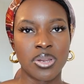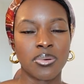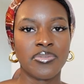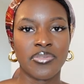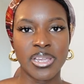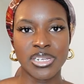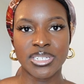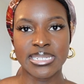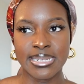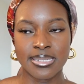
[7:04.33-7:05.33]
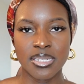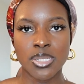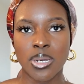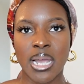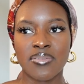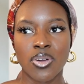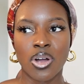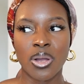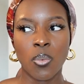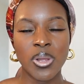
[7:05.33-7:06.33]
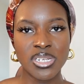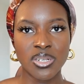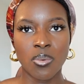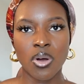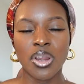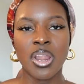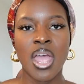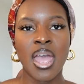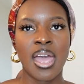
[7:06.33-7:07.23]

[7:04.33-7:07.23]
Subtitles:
I do one for each season. So I have got a winter one.